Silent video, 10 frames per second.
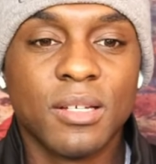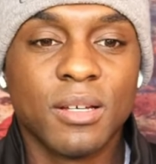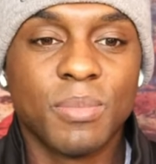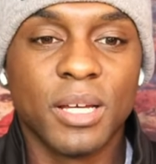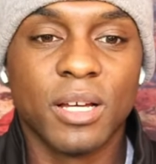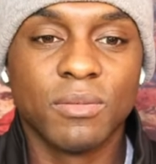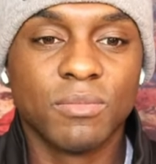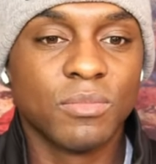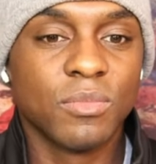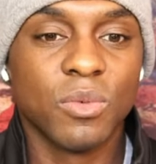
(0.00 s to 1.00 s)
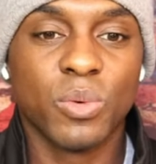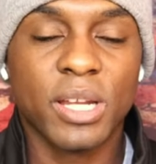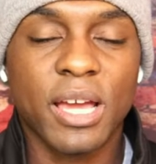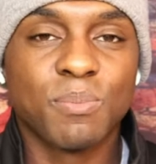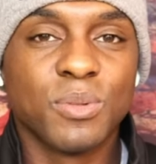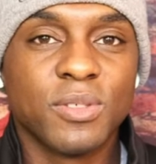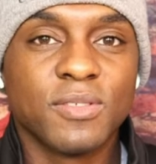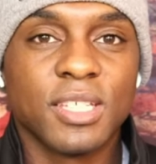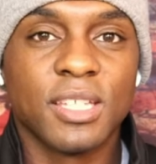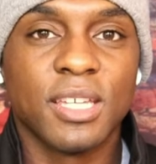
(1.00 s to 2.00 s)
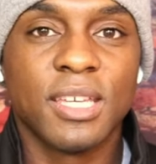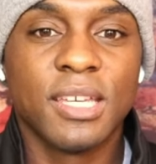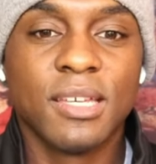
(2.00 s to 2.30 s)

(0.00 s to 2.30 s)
about what happened with Diddy,